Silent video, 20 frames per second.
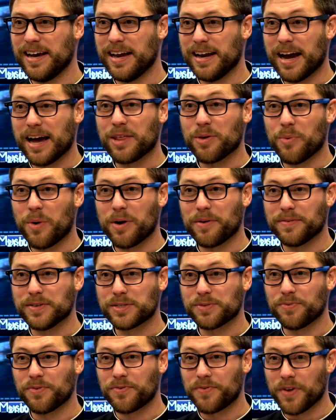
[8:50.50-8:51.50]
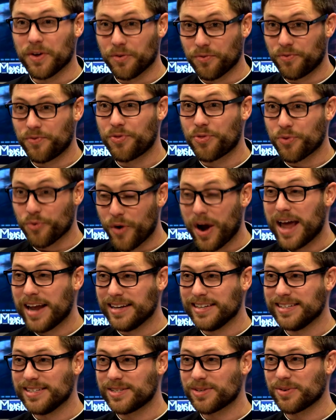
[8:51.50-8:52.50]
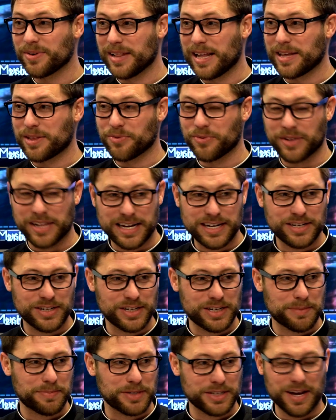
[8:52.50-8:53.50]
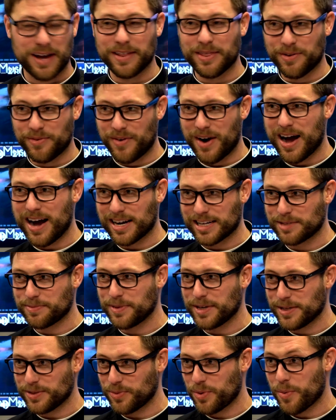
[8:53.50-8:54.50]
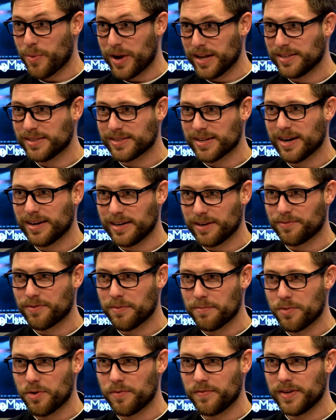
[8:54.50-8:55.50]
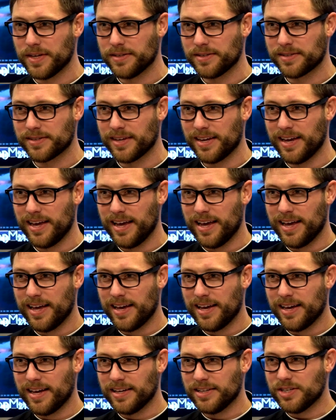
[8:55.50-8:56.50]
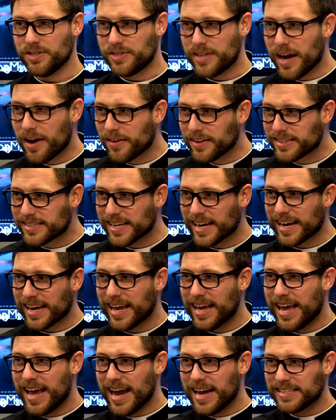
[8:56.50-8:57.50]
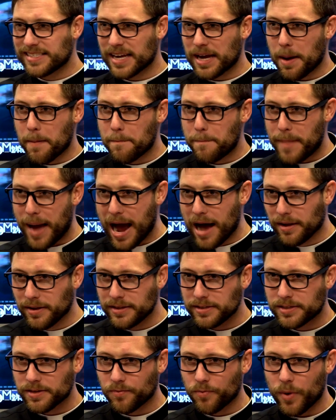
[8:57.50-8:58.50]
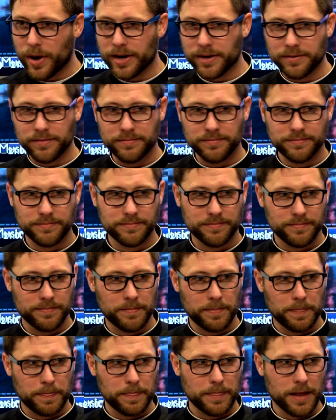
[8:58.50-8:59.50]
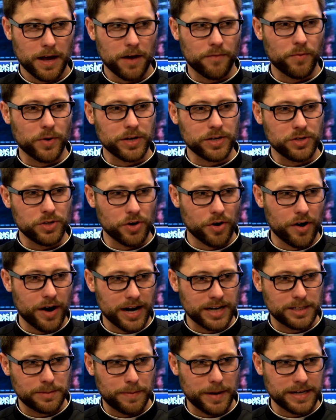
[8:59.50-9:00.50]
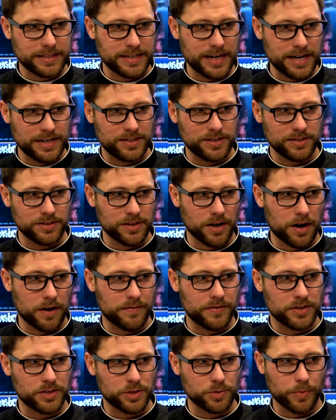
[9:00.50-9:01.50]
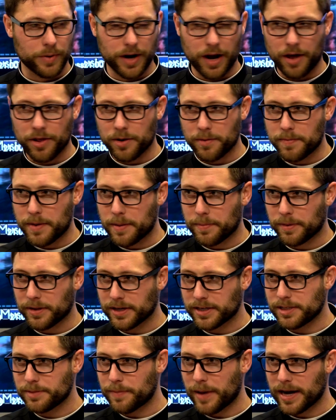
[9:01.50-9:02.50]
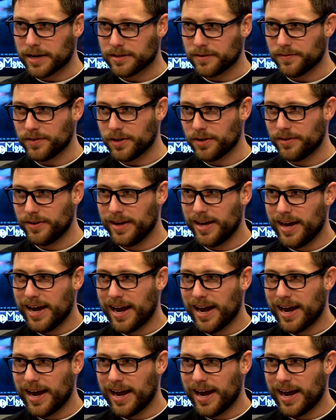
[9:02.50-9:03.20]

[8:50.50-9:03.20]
And neither one of us will feel threatened or like the relationship is on the rocks because we went and saw different movies. Do you see how it's like it's like a balance of what of what your expectations are versus what other people expect of you?